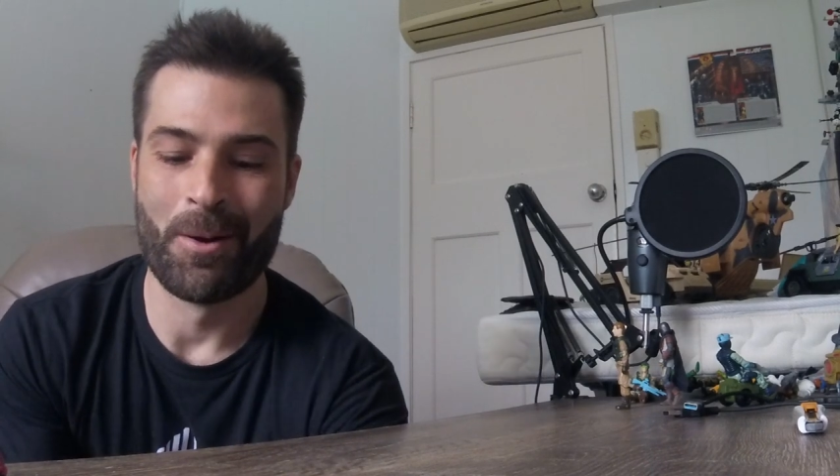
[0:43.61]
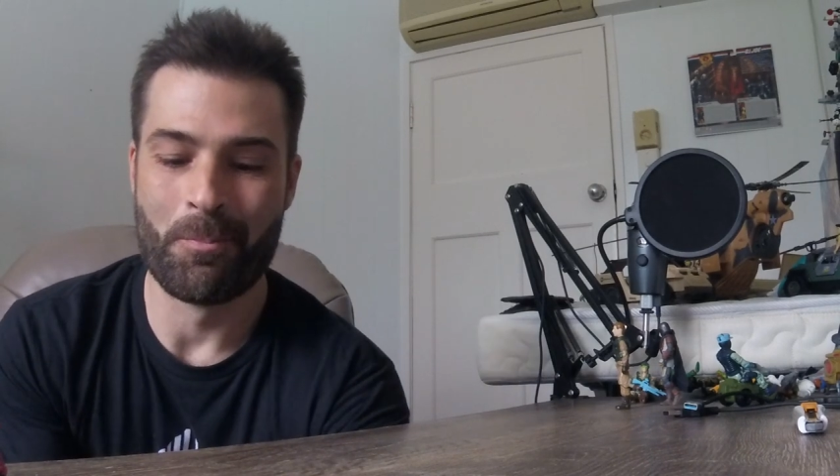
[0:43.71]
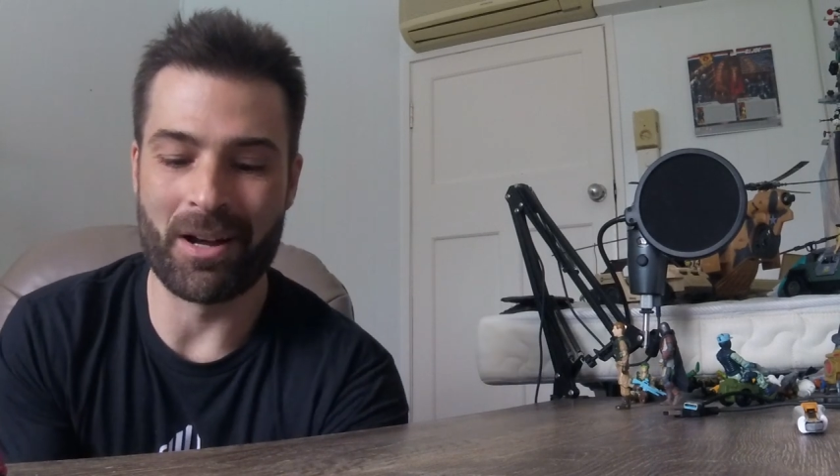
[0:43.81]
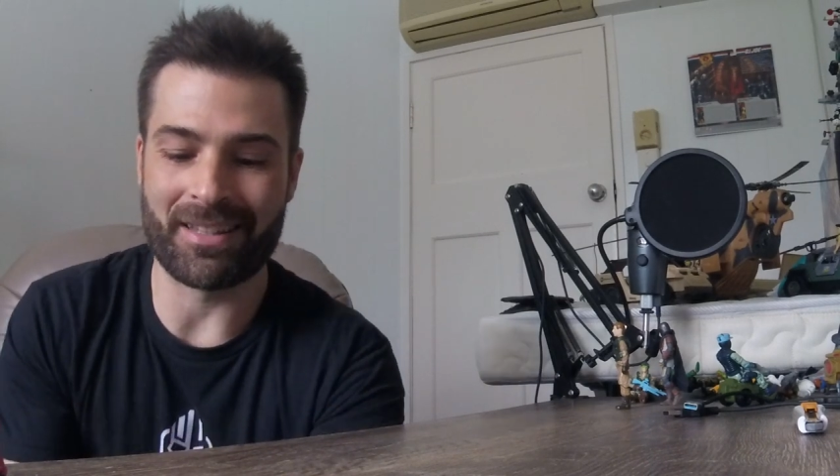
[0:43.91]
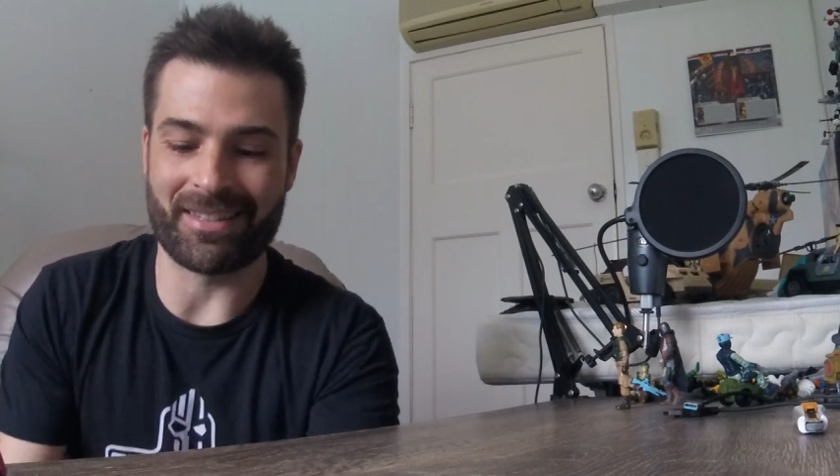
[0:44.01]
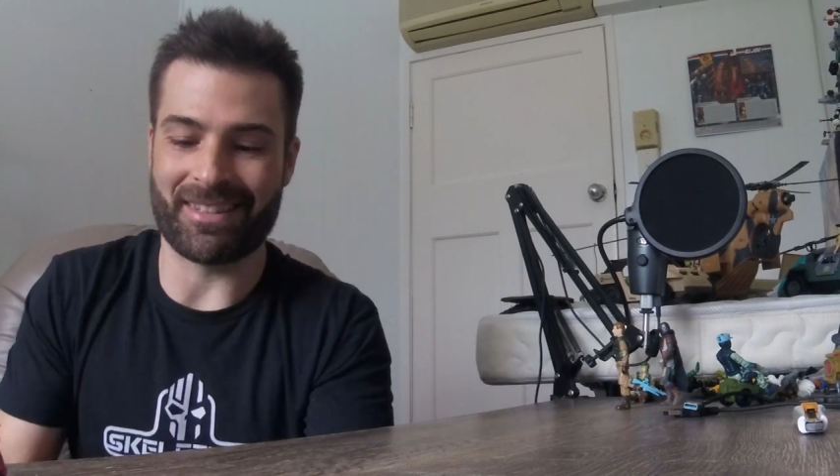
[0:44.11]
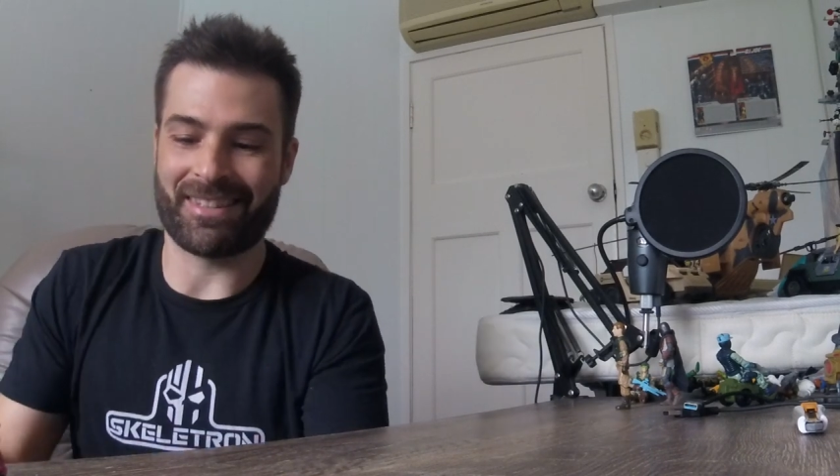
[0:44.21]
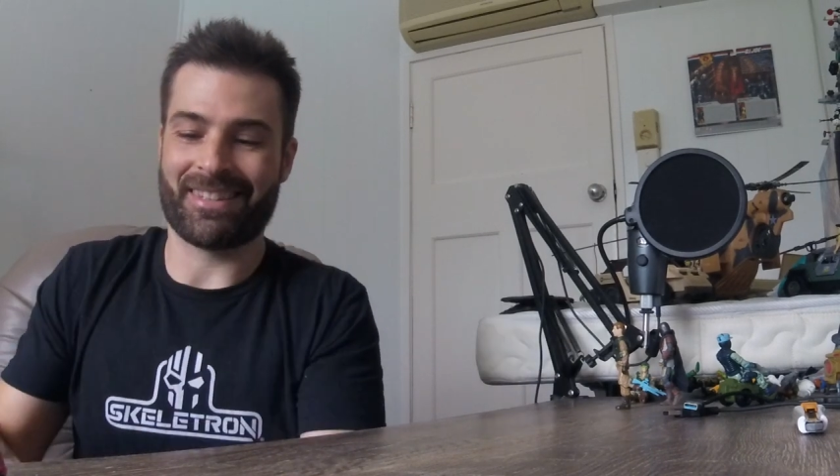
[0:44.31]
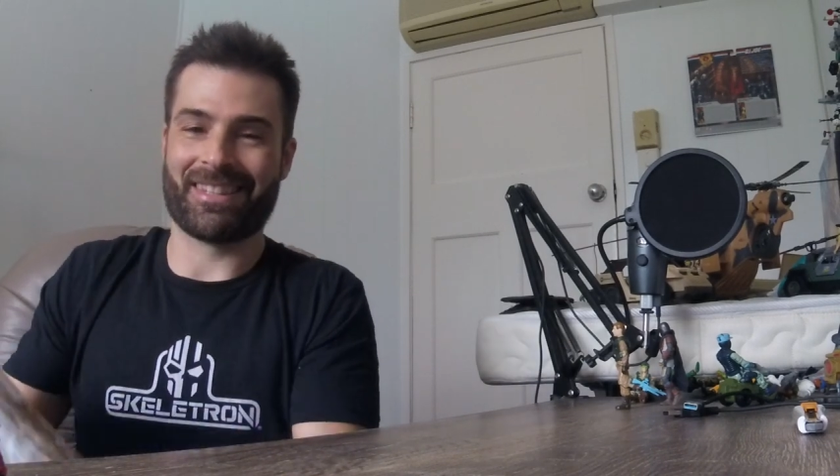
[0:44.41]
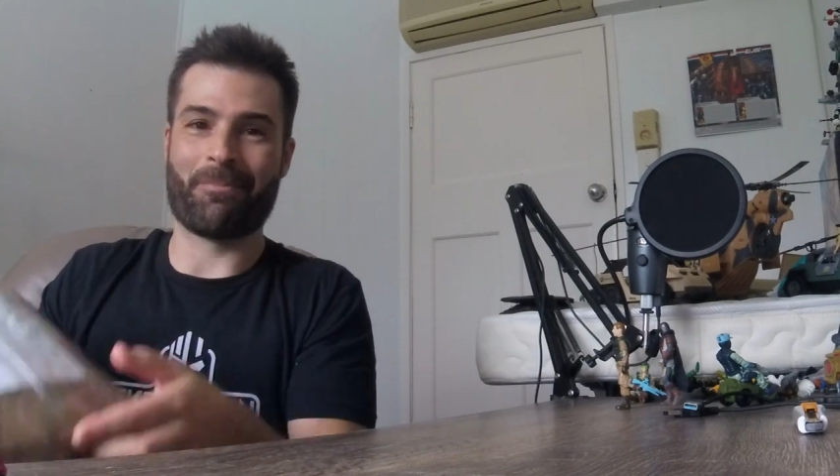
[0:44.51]
But
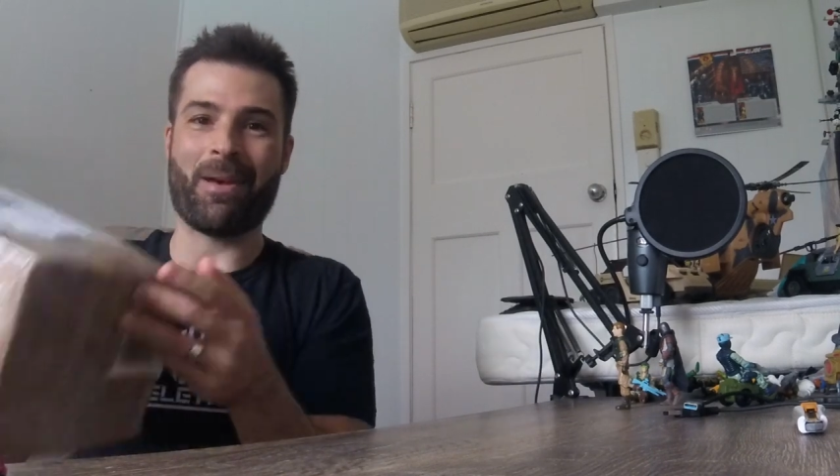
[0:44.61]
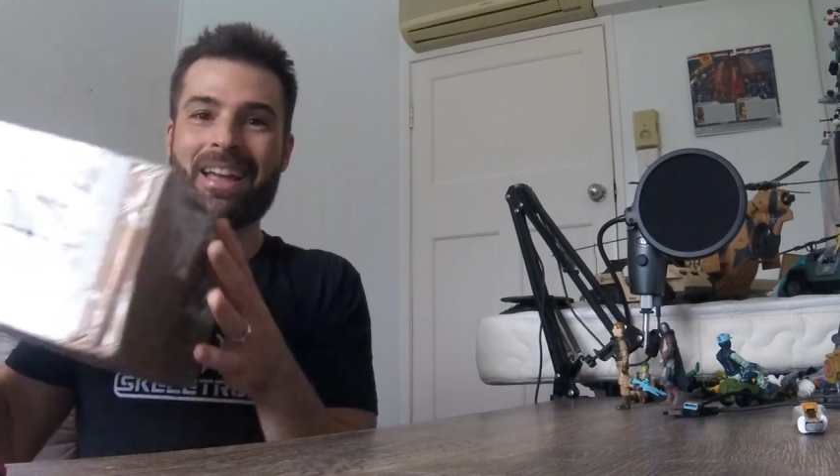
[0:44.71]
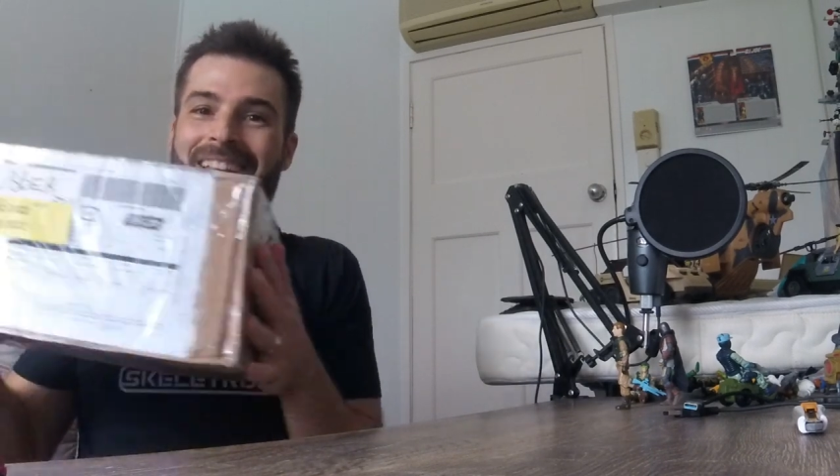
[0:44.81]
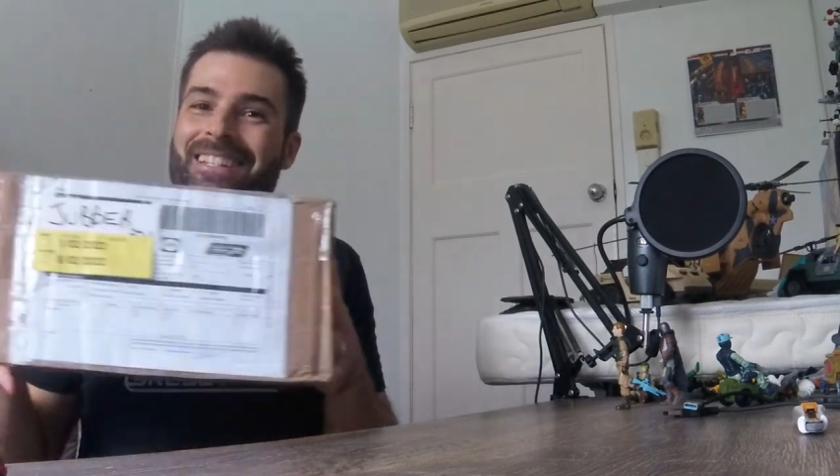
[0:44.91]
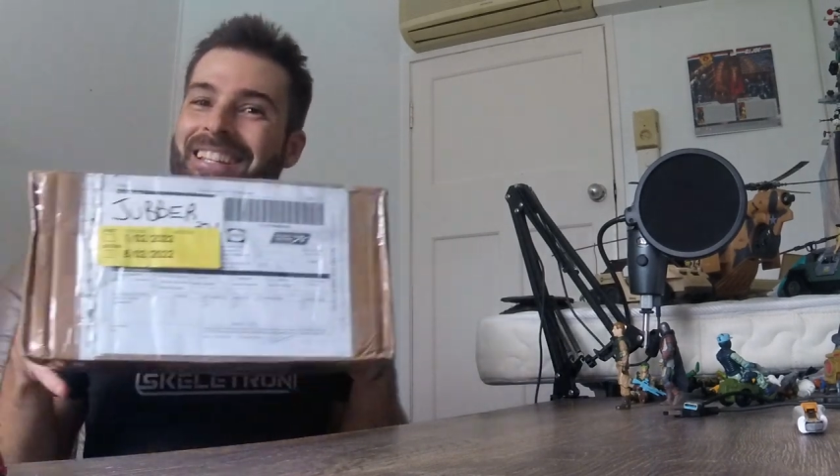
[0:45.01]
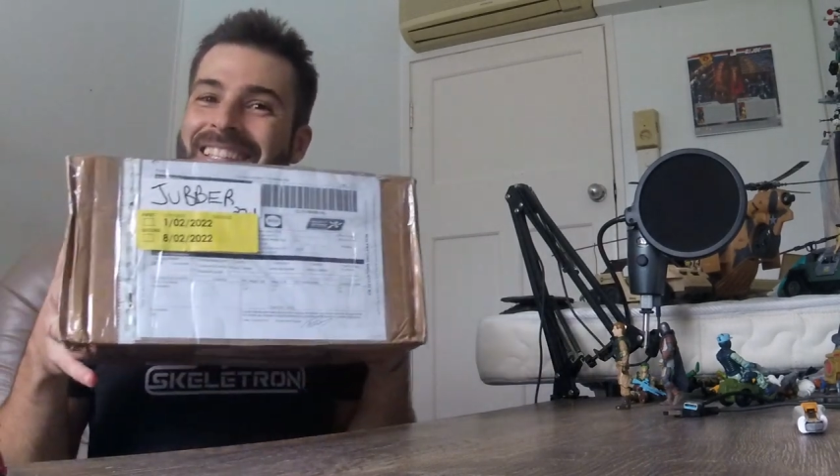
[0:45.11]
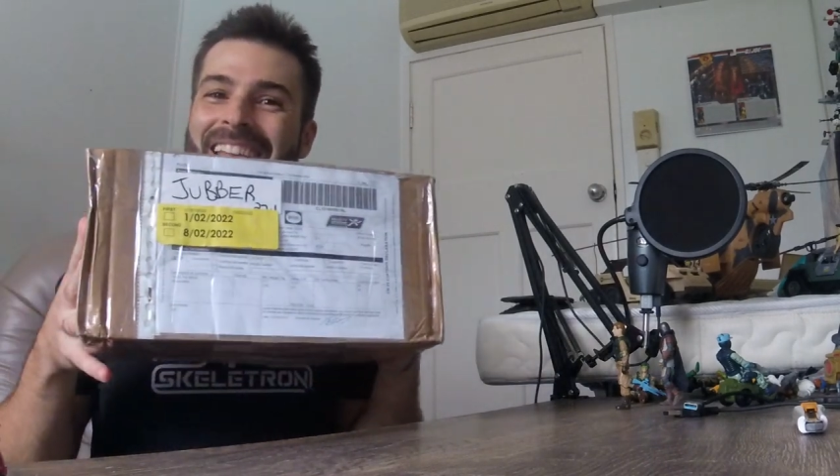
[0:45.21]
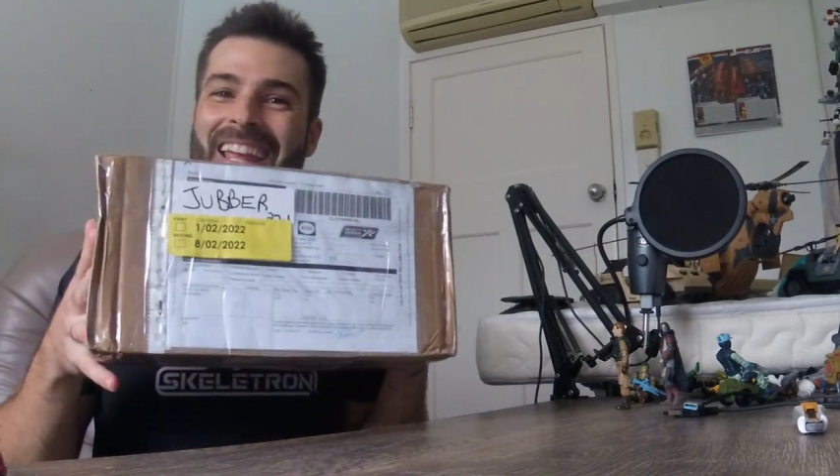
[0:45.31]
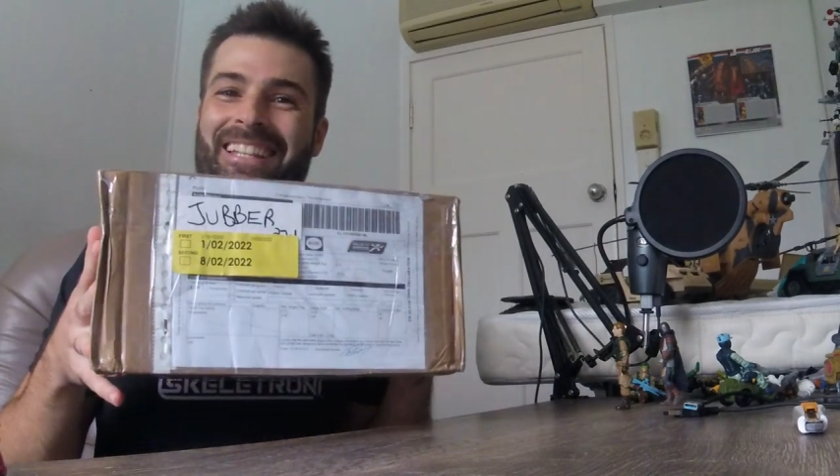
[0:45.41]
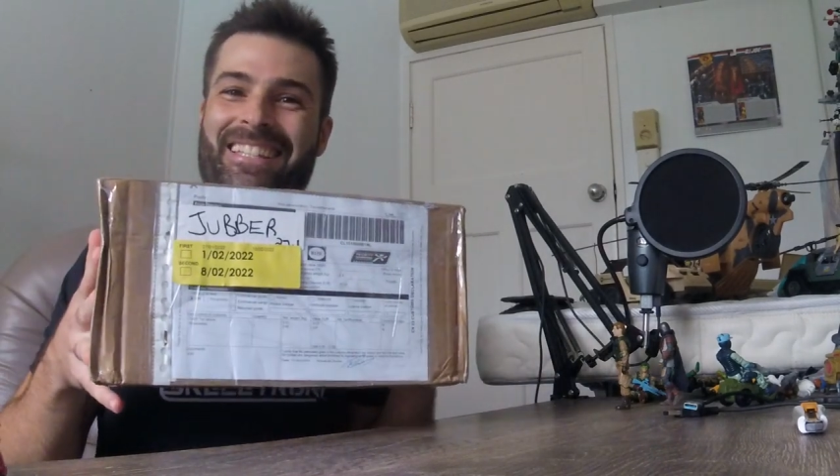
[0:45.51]
the package he
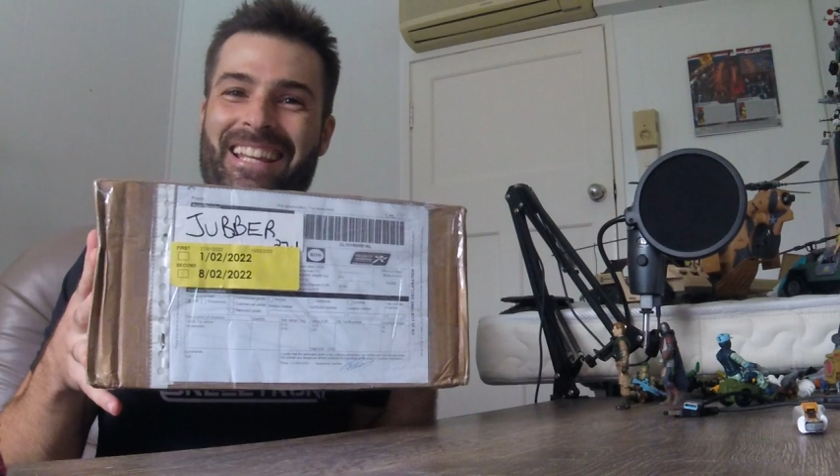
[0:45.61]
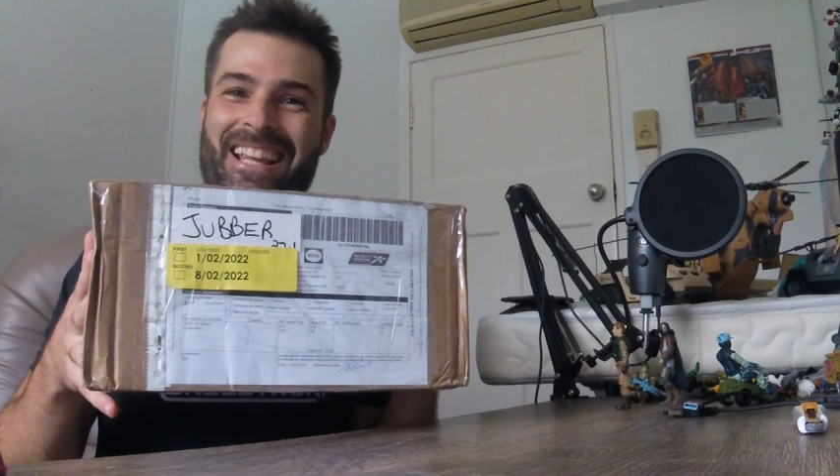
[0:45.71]
sent